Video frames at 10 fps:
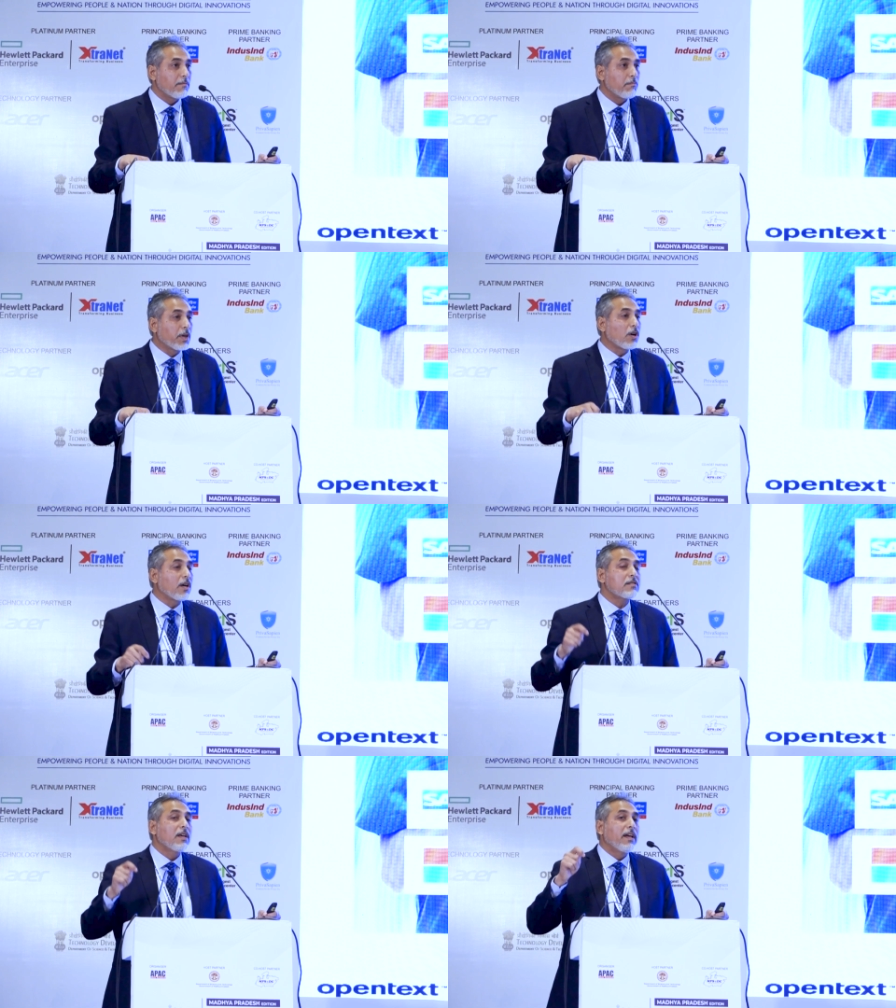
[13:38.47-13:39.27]

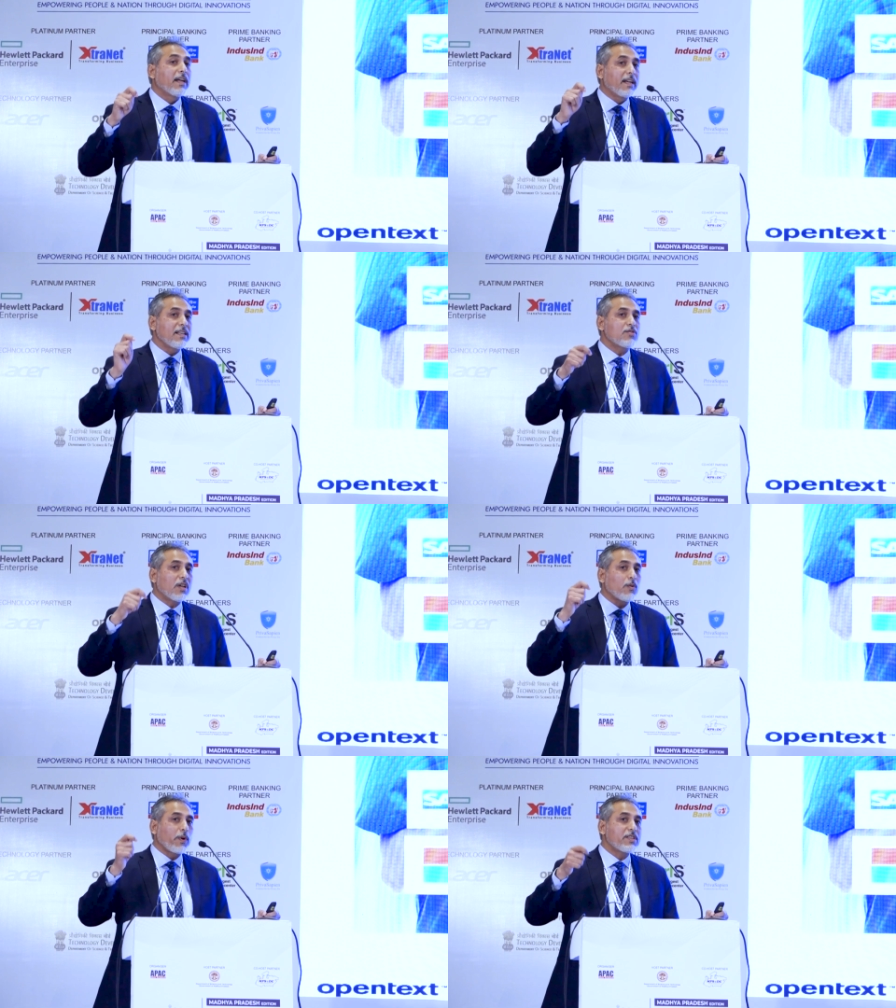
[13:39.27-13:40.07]
because it is not
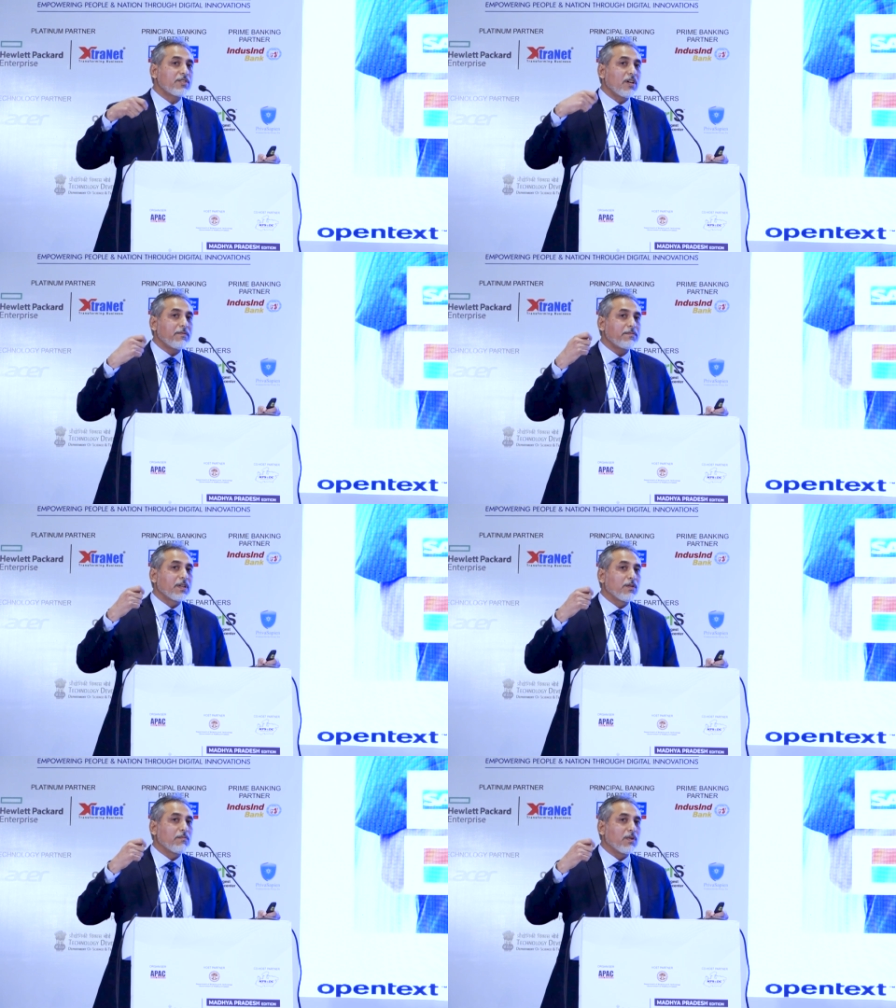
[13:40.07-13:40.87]
a question of you know